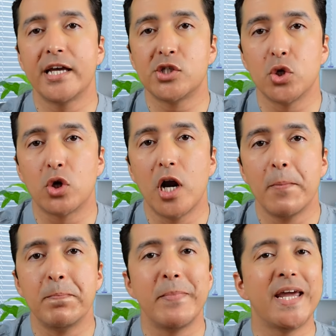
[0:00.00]
as your
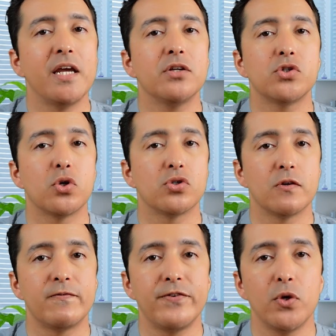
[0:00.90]
main
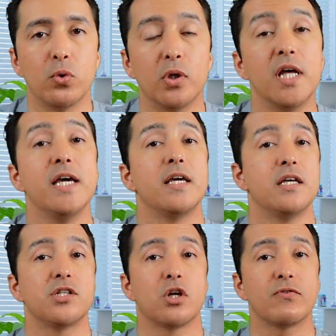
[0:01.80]
source of fuel
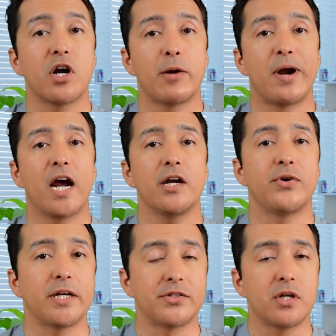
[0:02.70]
instead of
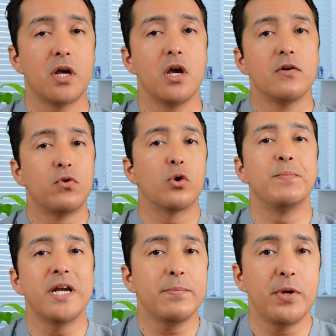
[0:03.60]
carbohydrates. For
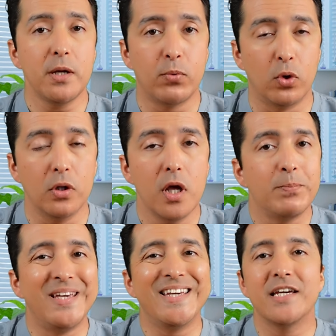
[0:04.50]
many people,
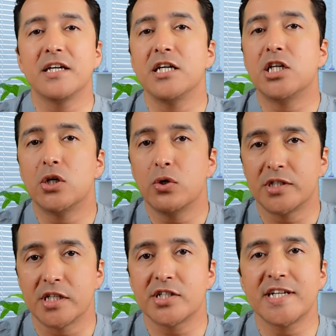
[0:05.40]
being in
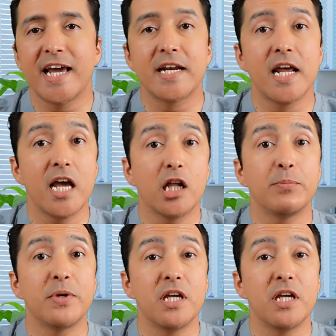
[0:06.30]
ketosis can help